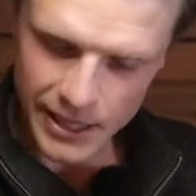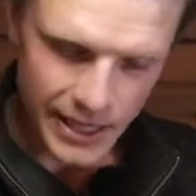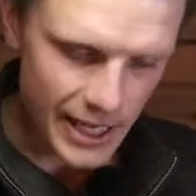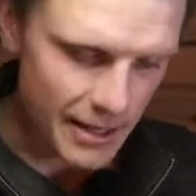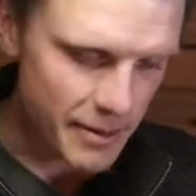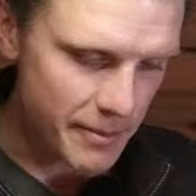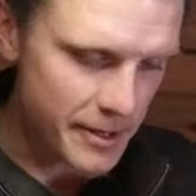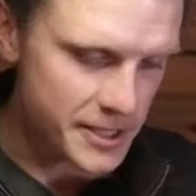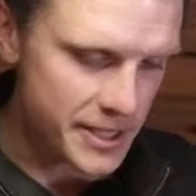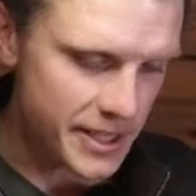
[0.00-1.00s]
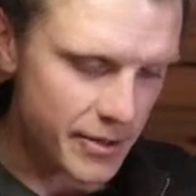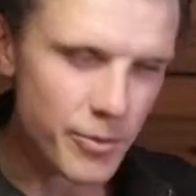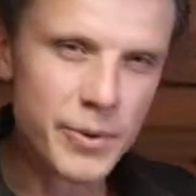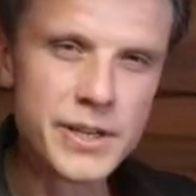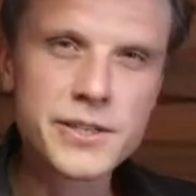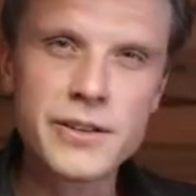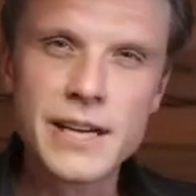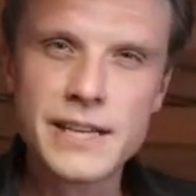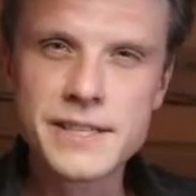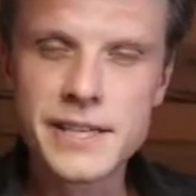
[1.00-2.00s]
I'm imagining a winter
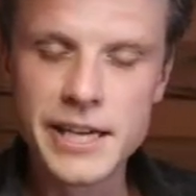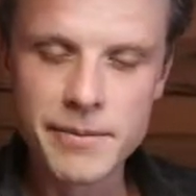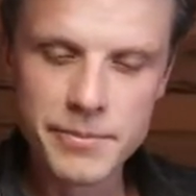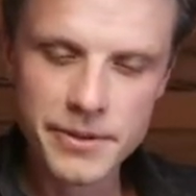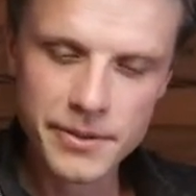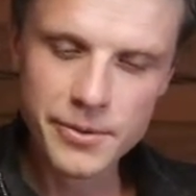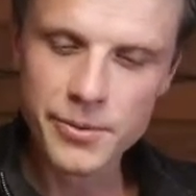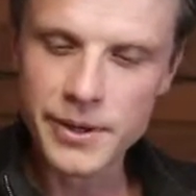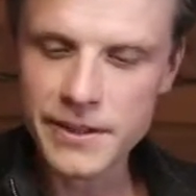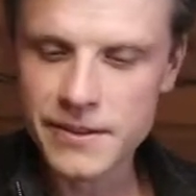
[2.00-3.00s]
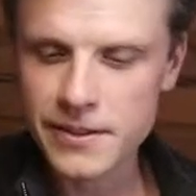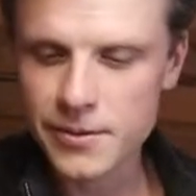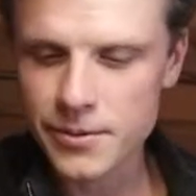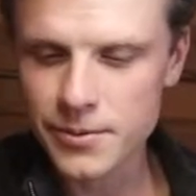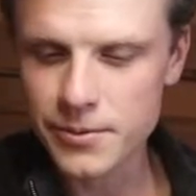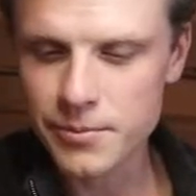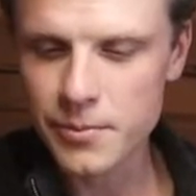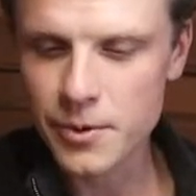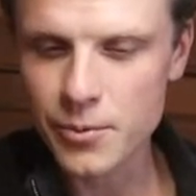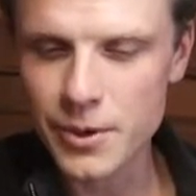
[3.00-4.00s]
landscape with
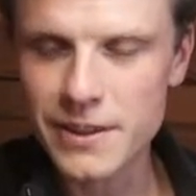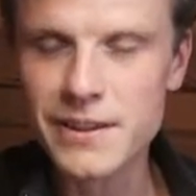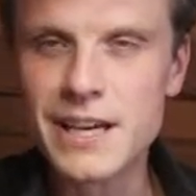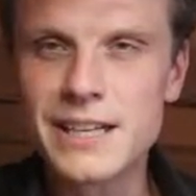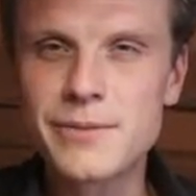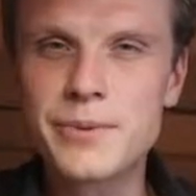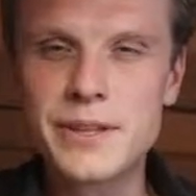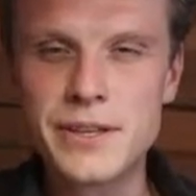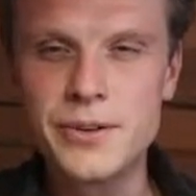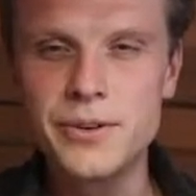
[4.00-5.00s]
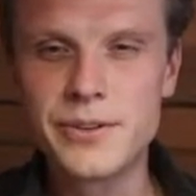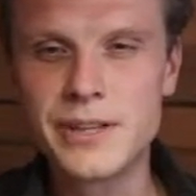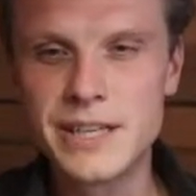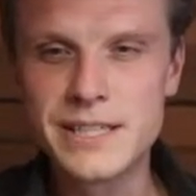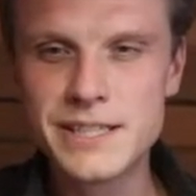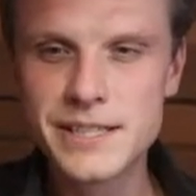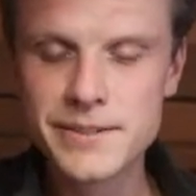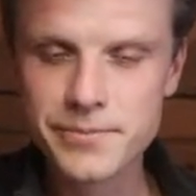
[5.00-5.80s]
the Northern Lights.